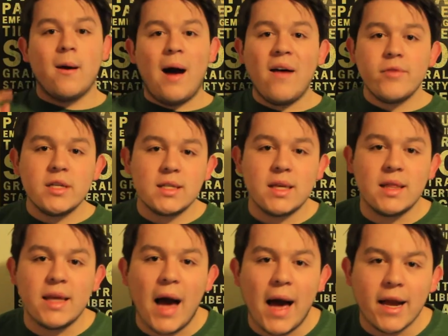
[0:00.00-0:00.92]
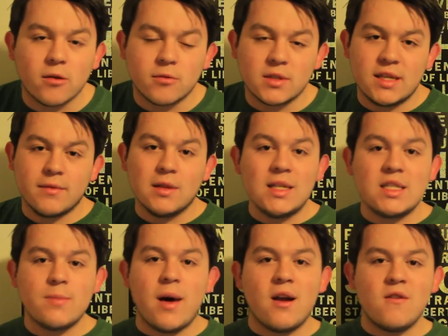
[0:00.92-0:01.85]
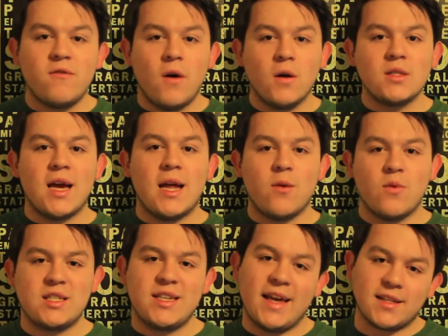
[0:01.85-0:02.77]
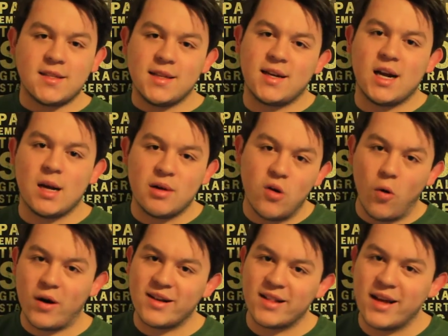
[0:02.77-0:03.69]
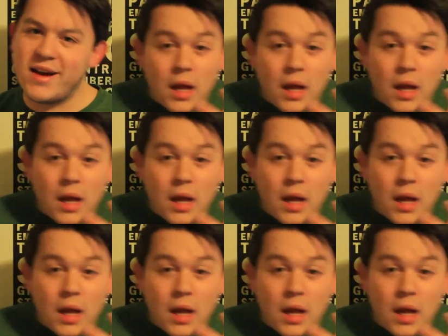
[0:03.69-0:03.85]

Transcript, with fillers: Now obviously the Iron received the least amount of votes and was kicked to the curb accordingly.